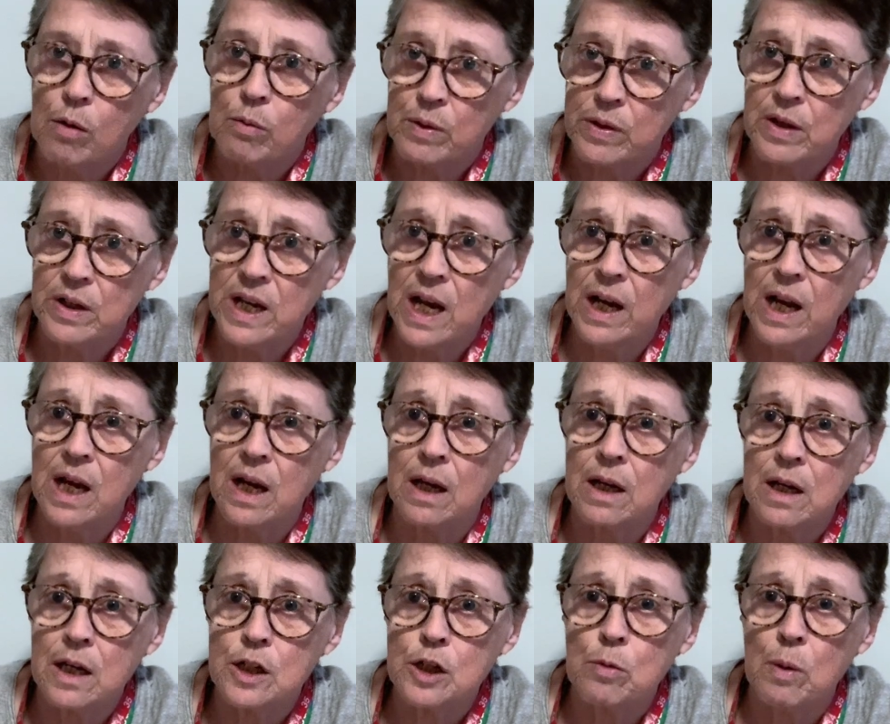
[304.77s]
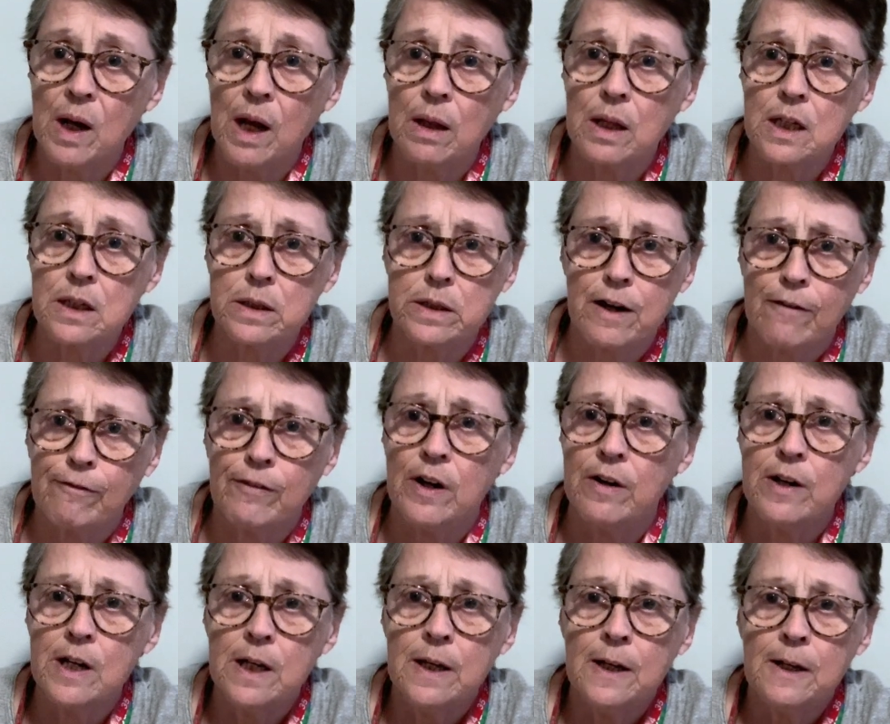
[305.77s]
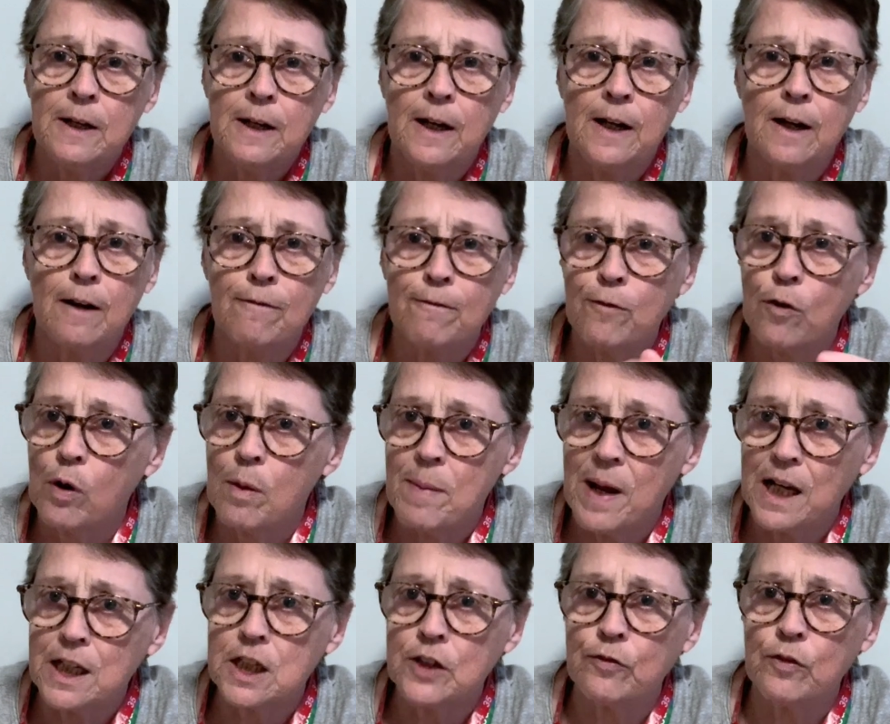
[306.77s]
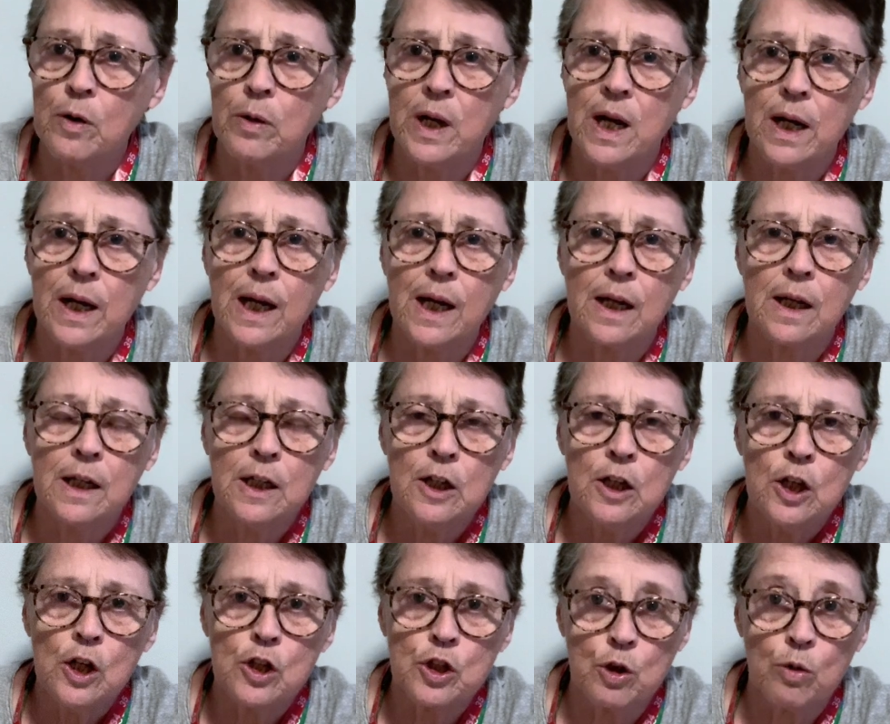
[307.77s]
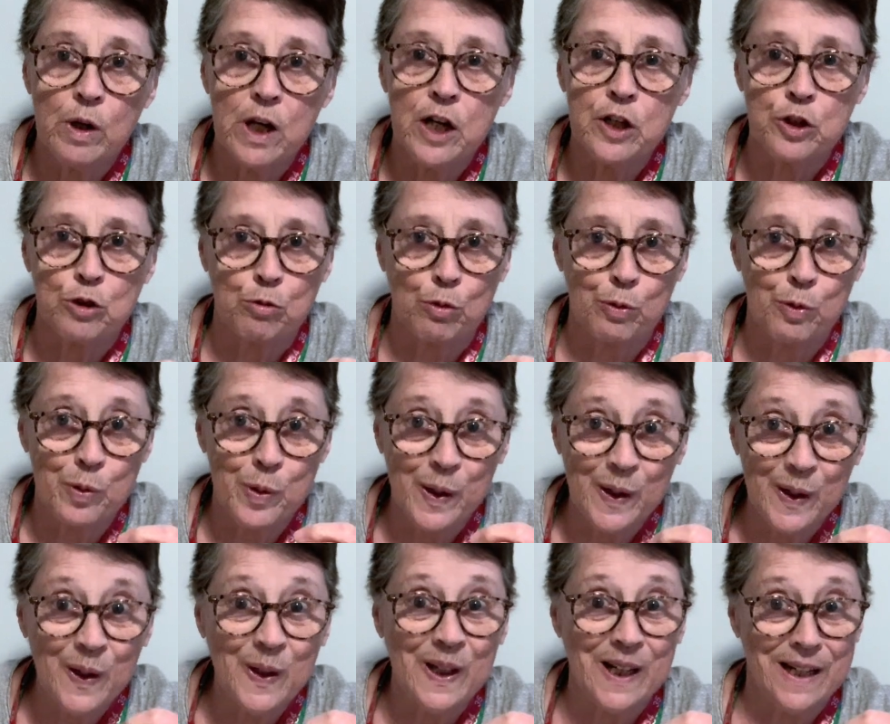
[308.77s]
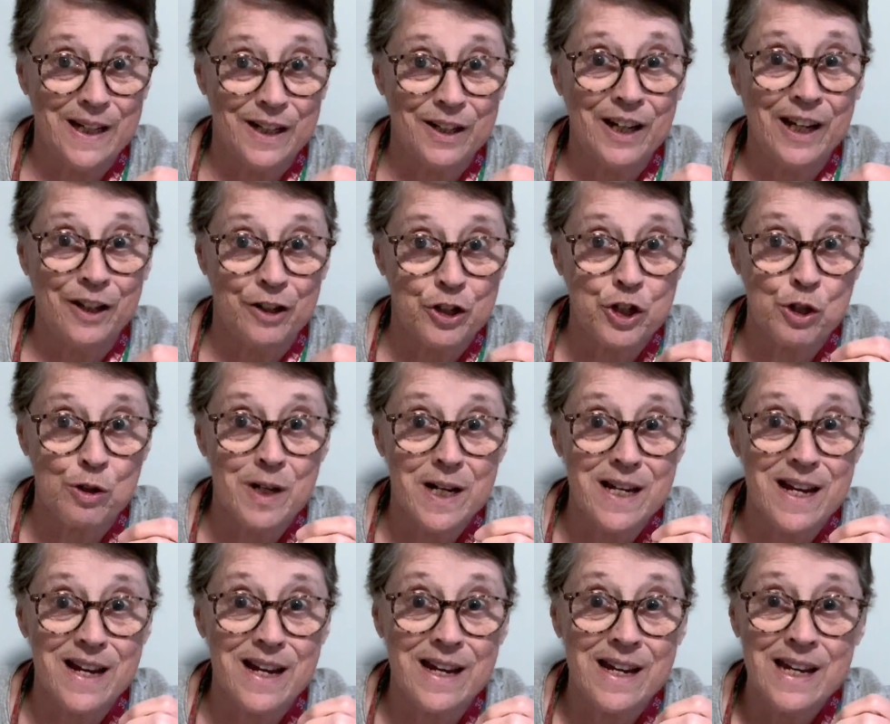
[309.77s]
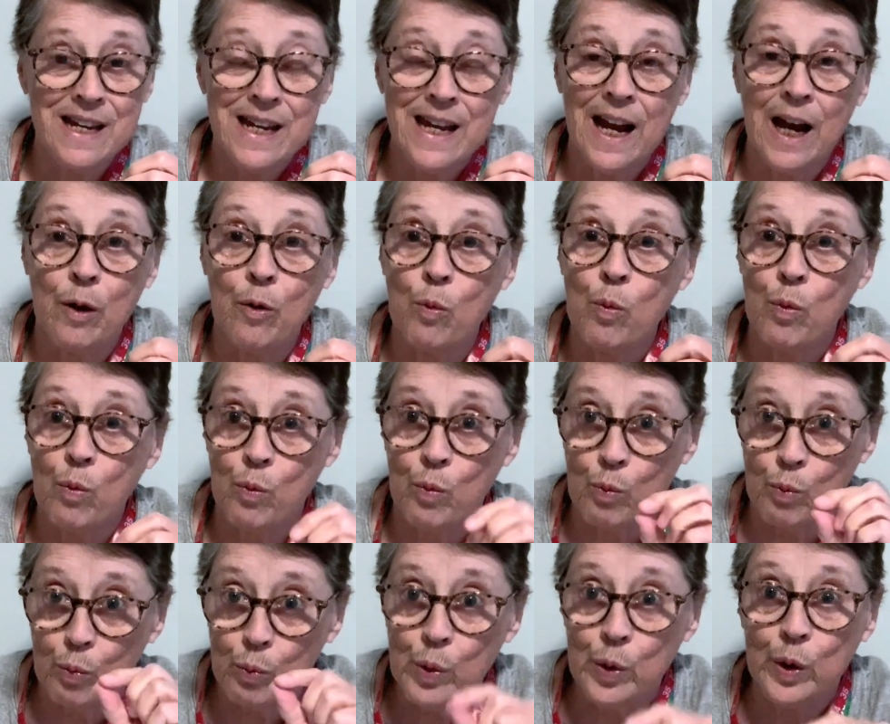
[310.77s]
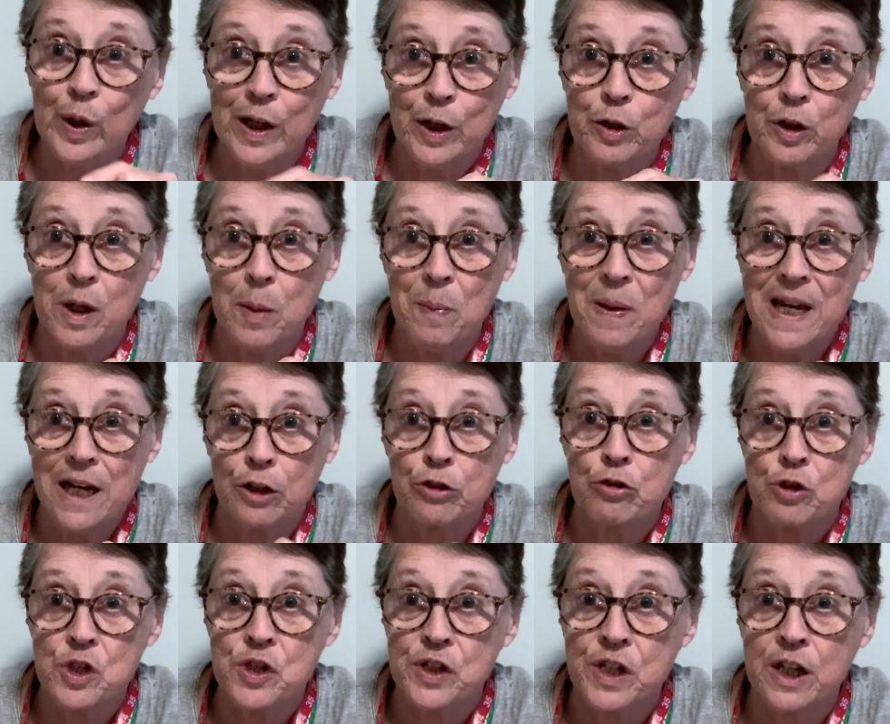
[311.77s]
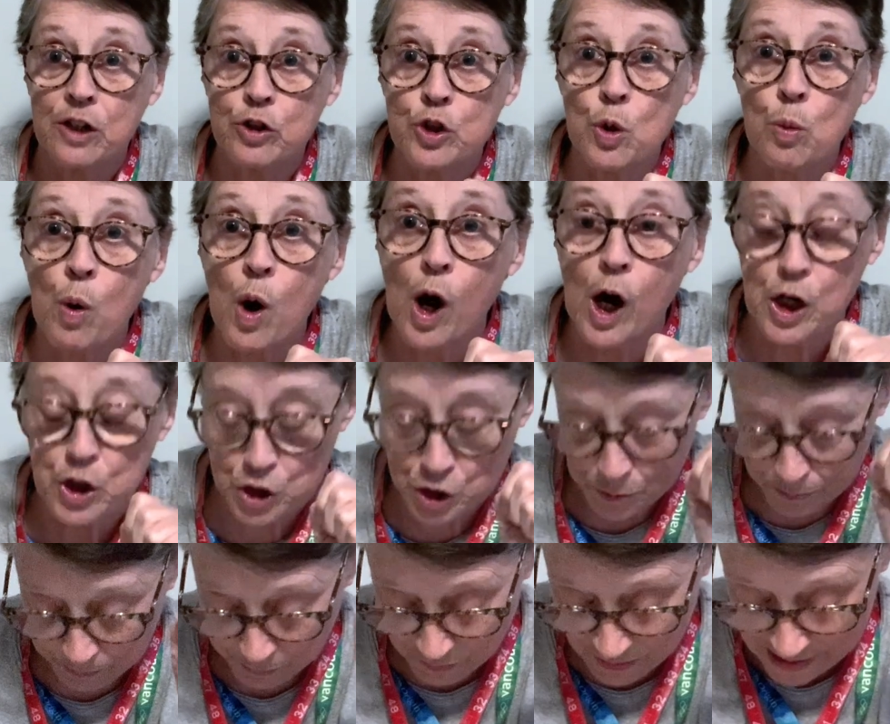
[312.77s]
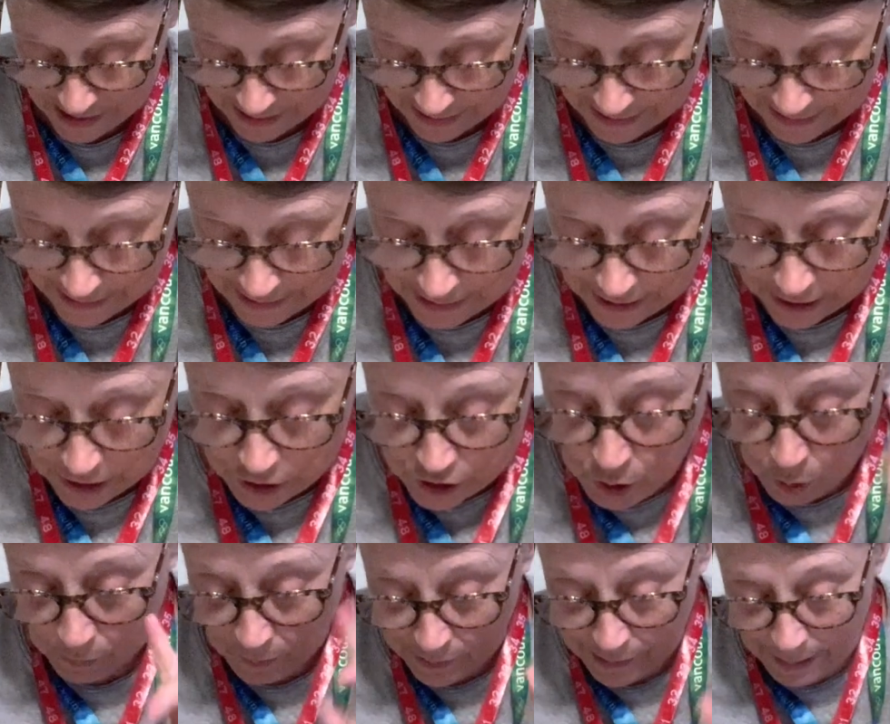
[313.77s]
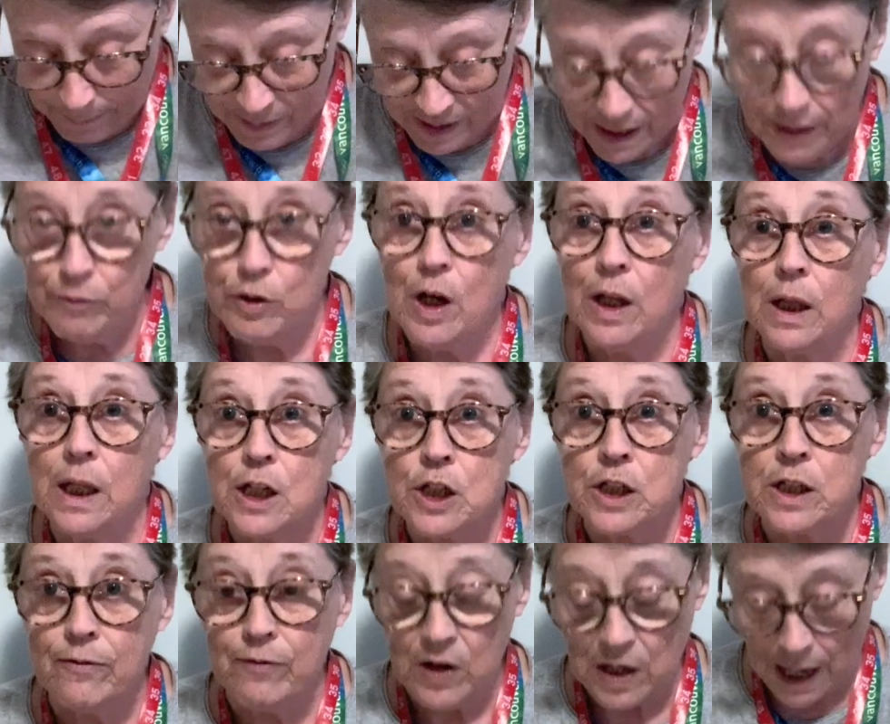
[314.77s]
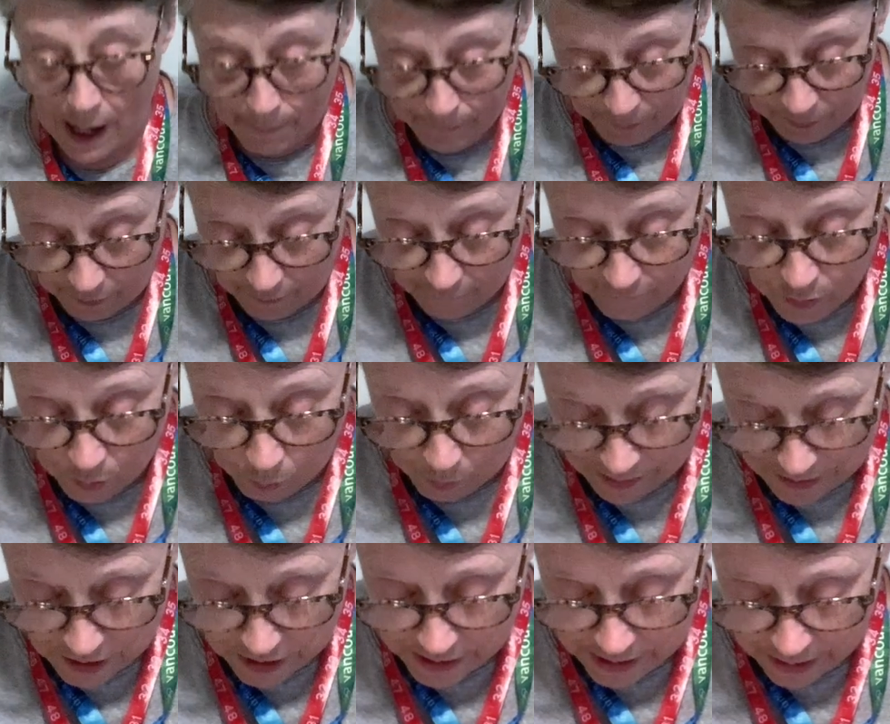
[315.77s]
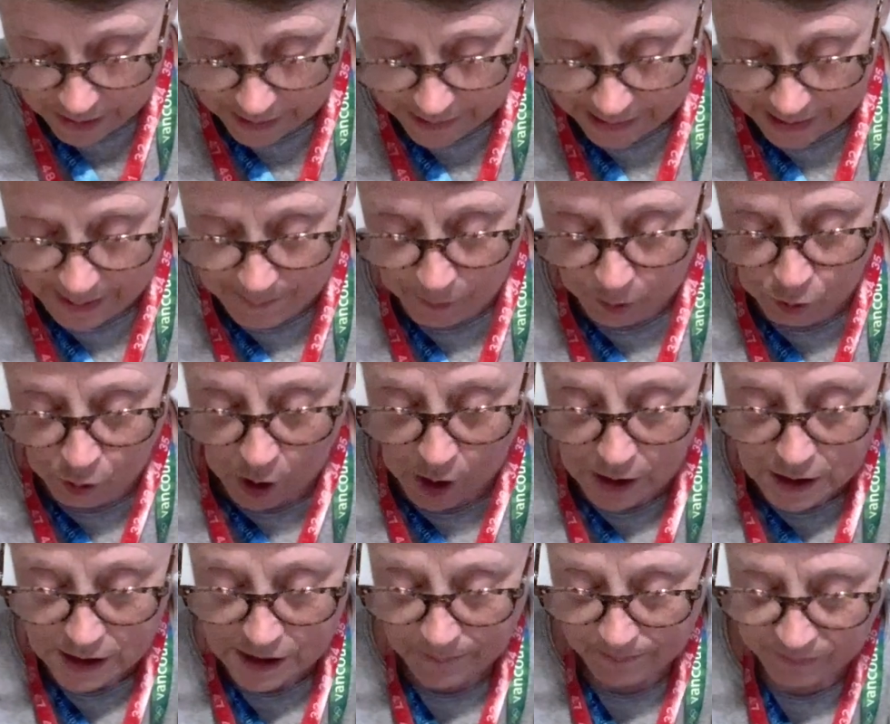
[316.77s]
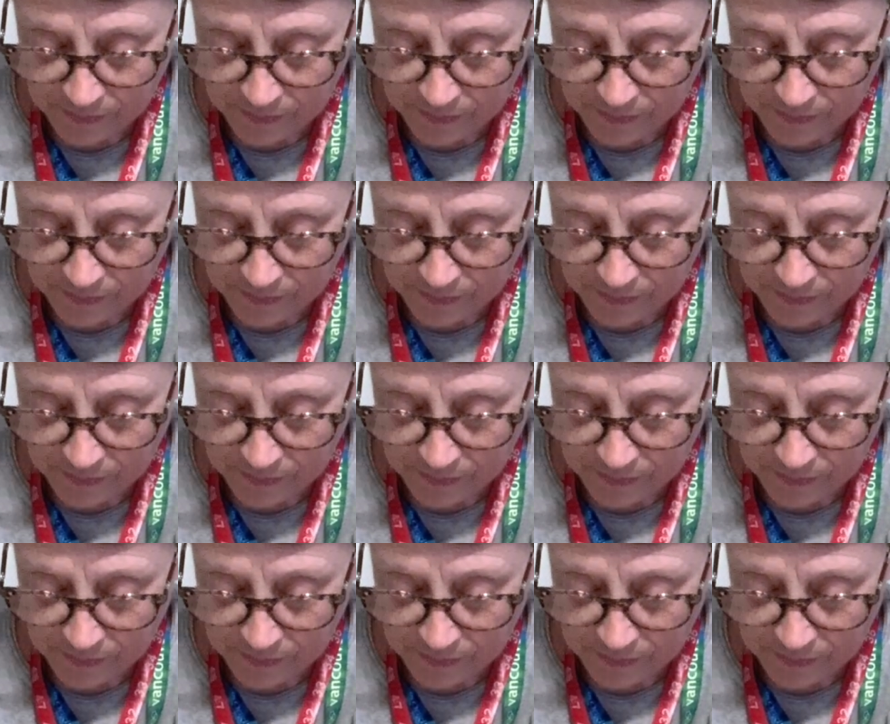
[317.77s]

with the knitting as well as different formats for knitting. So it's really intriguing and really going to be interesting to watch. So let me give you a list of a couple of the ones that I came across.